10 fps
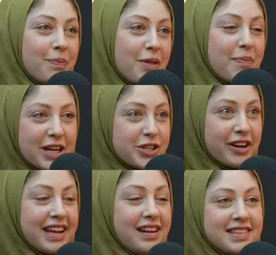the
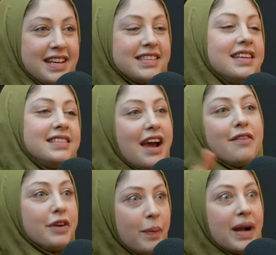patriarchy doesn't exist
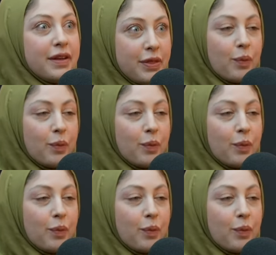everywhere in the